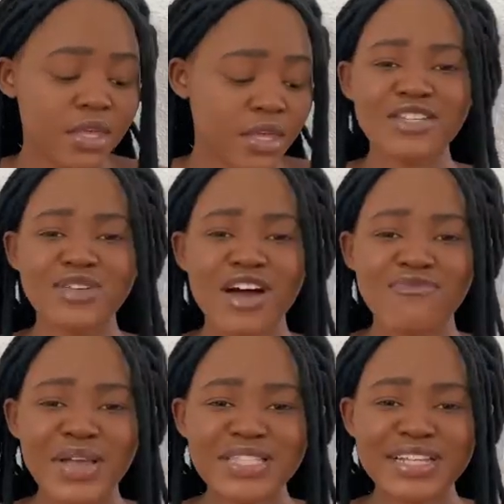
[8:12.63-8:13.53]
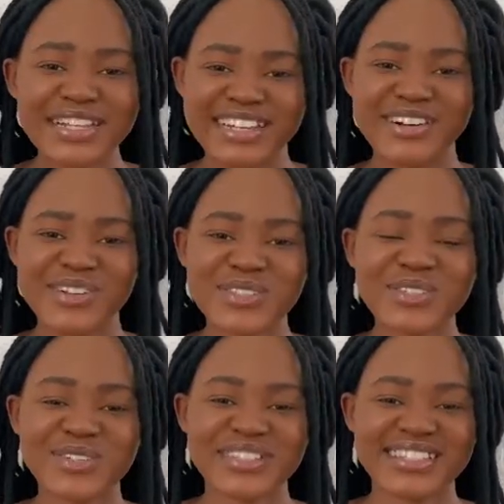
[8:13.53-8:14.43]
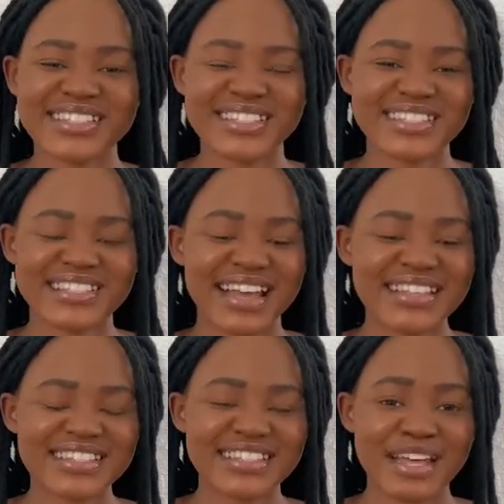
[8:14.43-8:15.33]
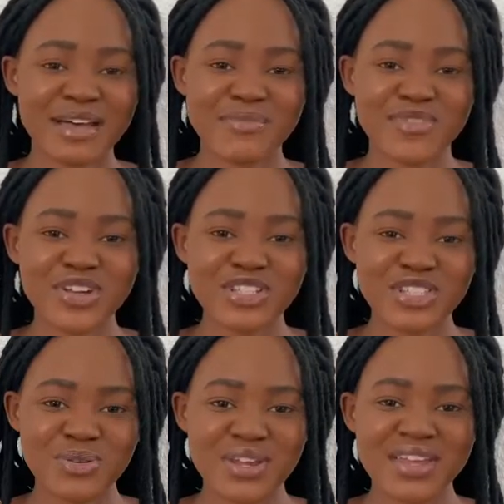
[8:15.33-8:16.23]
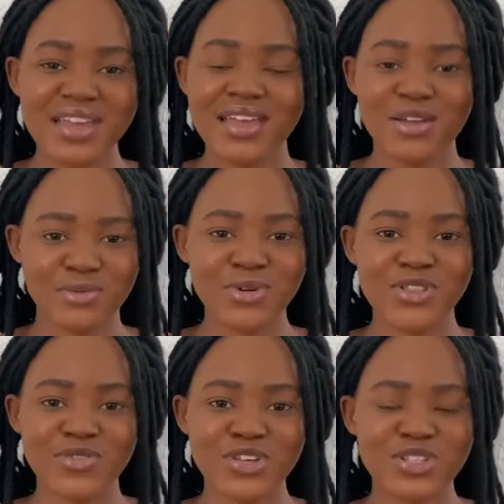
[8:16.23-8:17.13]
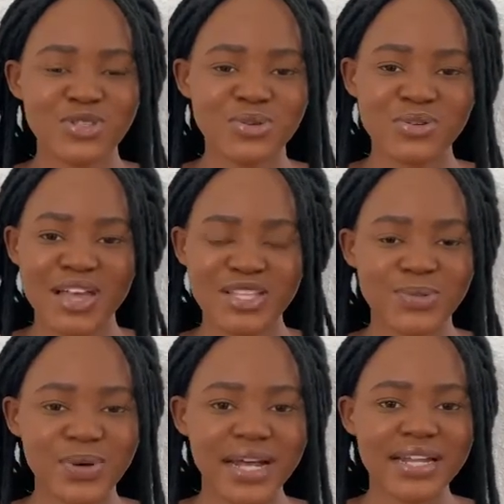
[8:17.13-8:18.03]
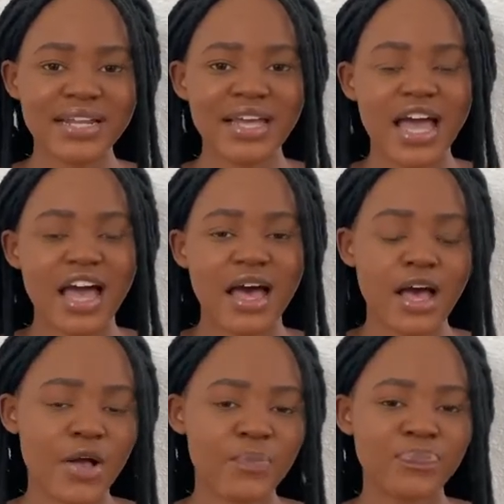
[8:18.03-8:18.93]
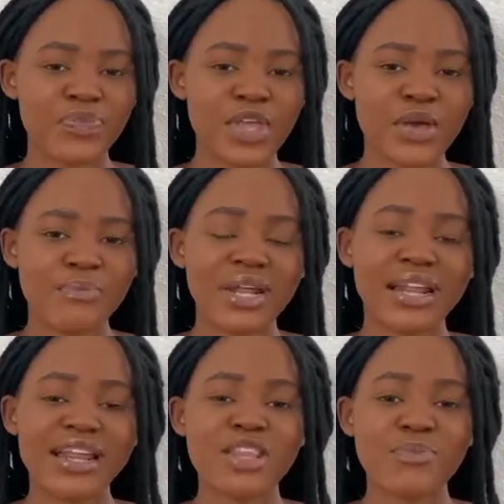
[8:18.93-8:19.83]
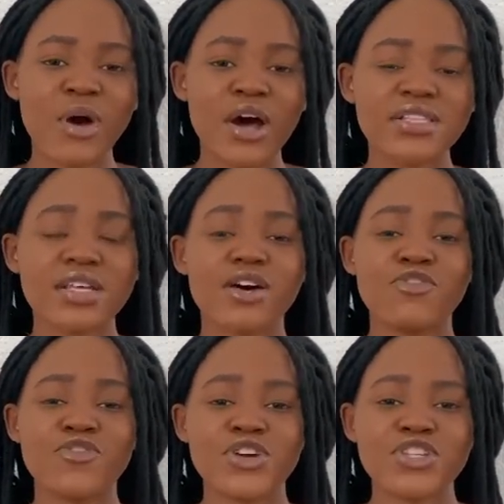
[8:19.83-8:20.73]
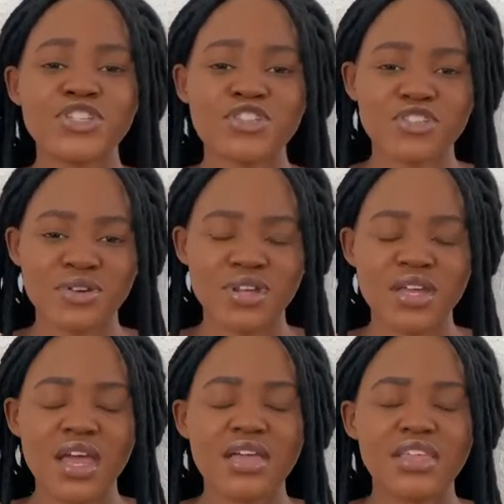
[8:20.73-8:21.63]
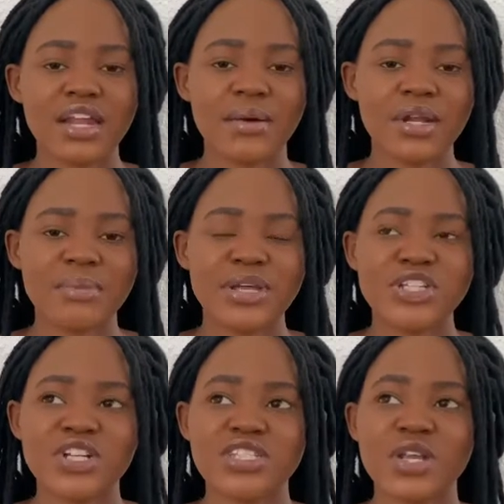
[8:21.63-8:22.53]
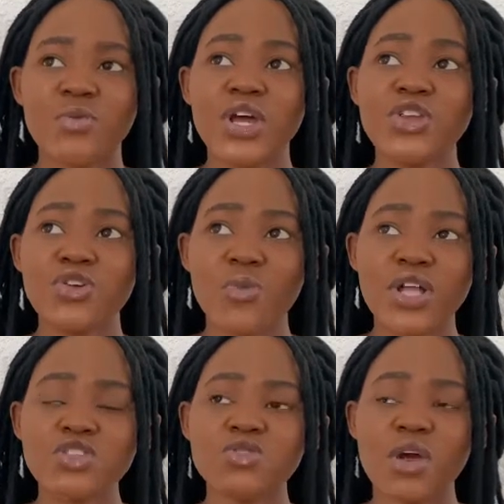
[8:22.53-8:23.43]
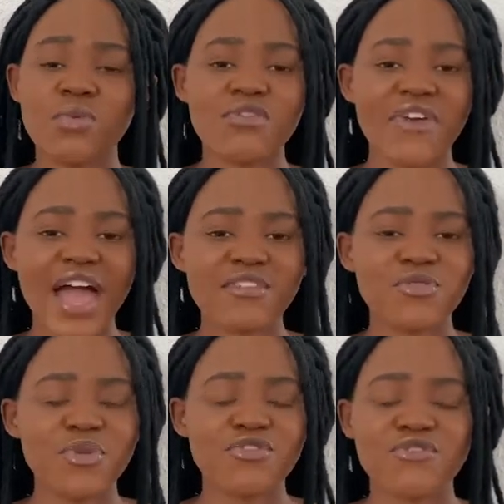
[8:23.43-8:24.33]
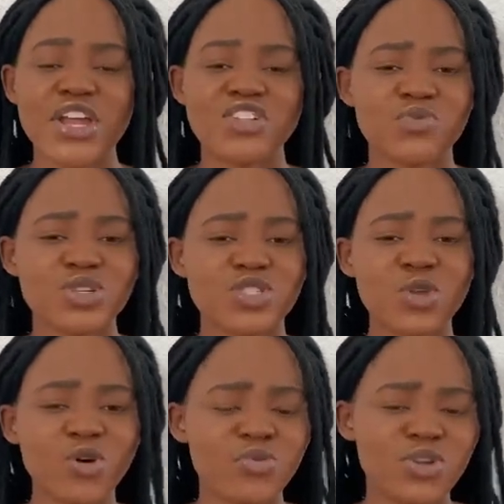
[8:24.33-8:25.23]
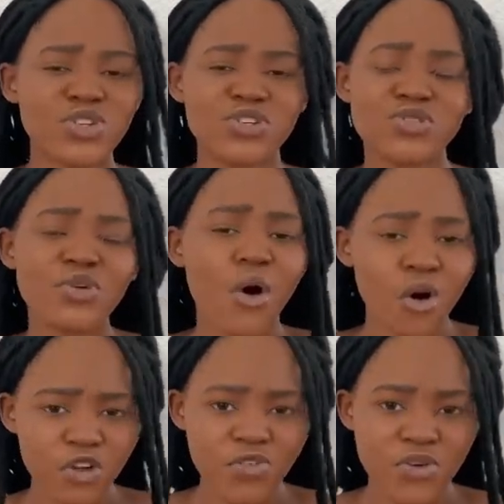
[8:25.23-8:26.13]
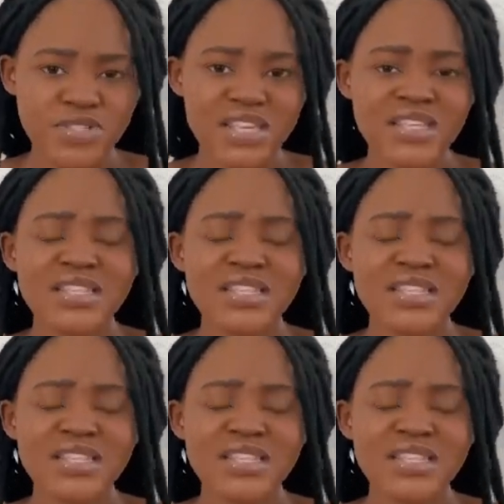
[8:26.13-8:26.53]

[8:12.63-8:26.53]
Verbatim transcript: So I've basically also just discussed um, verse 3 with verse 2 as one. Um, but another part of verse 3 that I want to mention is that when you once you are revived, refreshed, restored, renewed, all of those things,